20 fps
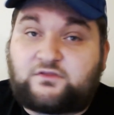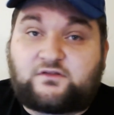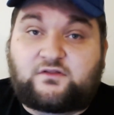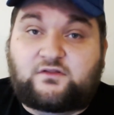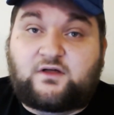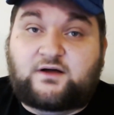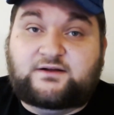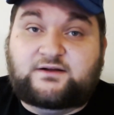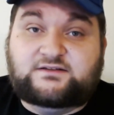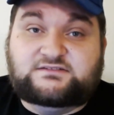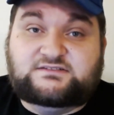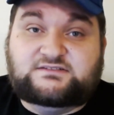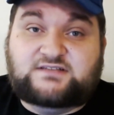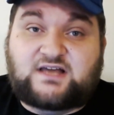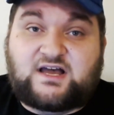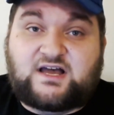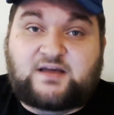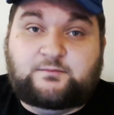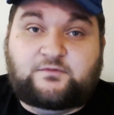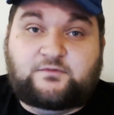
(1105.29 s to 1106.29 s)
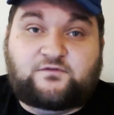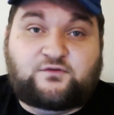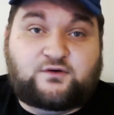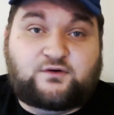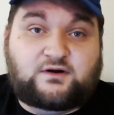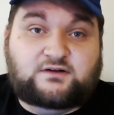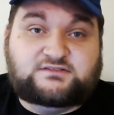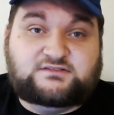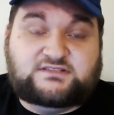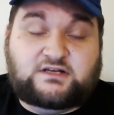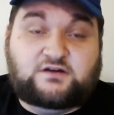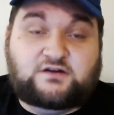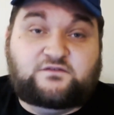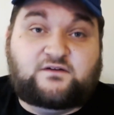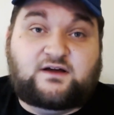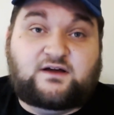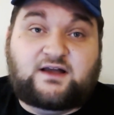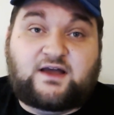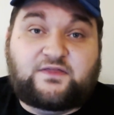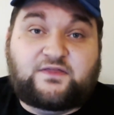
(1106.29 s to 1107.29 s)
longest time before
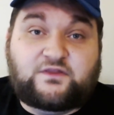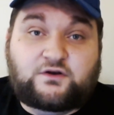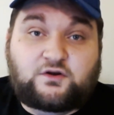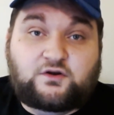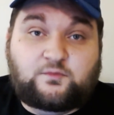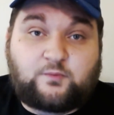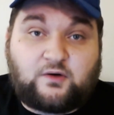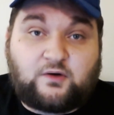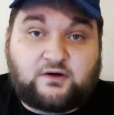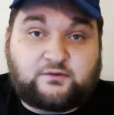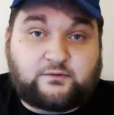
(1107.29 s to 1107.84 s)
Seraphon got the new book,